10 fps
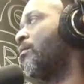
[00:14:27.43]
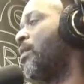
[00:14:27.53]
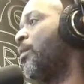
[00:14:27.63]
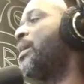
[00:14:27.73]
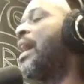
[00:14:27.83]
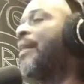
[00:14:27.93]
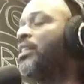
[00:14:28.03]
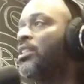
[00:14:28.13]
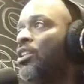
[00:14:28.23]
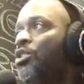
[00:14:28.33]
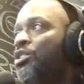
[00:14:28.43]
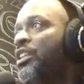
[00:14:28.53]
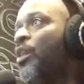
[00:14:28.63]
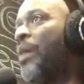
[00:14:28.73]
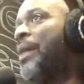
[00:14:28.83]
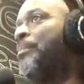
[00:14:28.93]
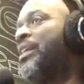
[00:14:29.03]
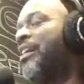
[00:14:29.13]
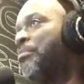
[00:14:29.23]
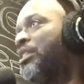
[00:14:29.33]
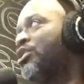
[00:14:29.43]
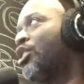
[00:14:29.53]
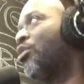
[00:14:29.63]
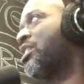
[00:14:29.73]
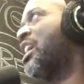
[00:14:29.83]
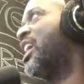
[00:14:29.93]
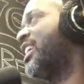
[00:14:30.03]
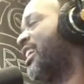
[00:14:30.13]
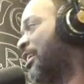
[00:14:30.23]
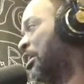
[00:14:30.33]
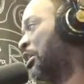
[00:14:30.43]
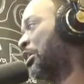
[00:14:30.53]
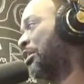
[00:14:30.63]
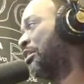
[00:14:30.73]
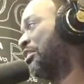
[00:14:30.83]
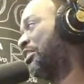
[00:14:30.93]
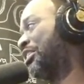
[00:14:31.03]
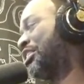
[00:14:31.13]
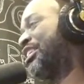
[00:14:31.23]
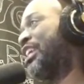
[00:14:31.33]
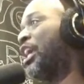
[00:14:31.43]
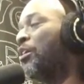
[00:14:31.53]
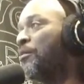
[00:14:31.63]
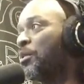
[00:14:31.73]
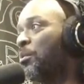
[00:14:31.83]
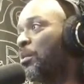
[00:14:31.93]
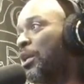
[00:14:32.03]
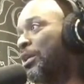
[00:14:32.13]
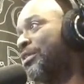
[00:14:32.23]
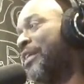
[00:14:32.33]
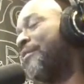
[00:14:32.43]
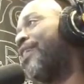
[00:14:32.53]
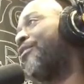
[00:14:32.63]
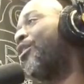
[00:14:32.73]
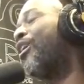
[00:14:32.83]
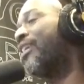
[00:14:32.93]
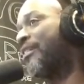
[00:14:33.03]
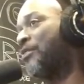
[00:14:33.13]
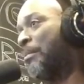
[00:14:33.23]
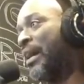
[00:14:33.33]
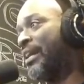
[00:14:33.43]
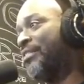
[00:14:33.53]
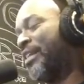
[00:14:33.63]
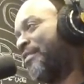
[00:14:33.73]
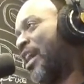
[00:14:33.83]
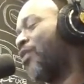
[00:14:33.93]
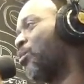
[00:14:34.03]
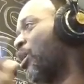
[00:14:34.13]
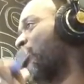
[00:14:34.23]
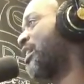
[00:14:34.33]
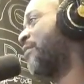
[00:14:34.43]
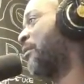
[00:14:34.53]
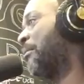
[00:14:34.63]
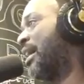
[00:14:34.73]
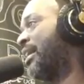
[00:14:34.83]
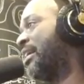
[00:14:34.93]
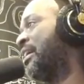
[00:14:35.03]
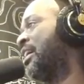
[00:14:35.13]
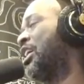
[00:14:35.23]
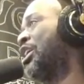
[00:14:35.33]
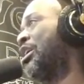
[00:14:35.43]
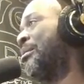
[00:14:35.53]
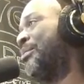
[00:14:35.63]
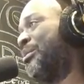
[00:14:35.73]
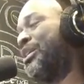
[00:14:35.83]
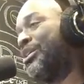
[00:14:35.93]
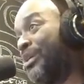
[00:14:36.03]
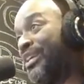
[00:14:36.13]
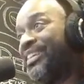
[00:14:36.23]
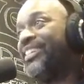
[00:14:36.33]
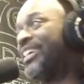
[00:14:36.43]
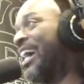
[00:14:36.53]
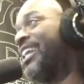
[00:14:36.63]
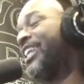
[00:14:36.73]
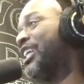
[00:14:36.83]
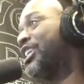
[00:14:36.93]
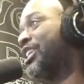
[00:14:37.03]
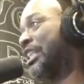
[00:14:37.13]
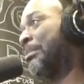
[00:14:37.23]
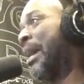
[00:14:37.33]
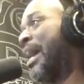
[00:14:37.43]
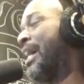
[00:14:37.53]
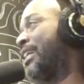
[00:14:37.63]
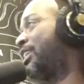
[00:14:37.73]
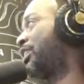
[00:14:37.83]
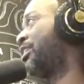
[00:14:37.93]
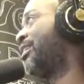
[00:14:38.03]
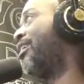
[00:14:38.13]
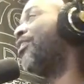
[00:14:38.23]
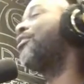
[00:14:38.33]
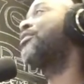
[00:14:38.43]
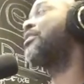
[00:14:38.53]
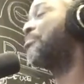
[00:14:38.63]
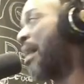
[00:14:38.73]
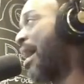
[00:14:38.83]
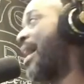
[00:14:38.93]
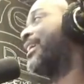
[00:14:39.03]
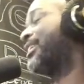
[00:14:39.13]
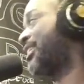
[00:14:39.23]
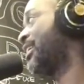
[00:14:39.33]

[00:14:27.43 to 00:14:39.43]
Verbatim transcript: And we have this illusion that white men have been so cunning to, to take over the world. They've outthought everybody. They've outworked everybody. But when you really look at it, they just smash. Hulk smash.